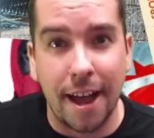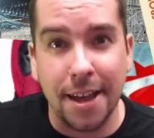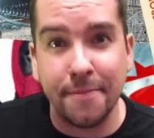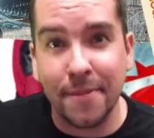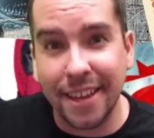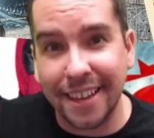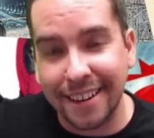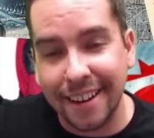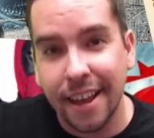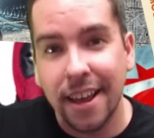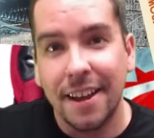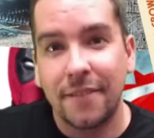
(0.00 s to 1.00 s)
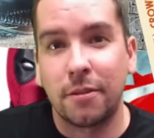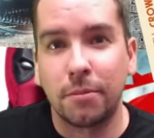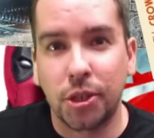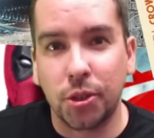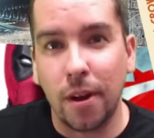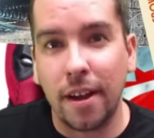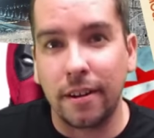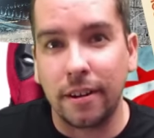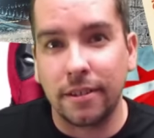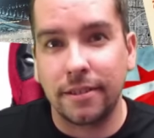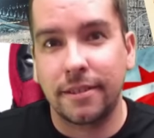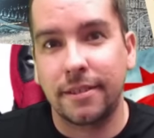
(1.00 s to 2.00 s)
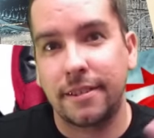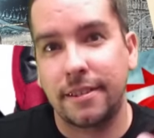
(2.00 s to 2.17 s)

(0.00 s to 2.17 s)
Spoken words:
I mean, from Shredder.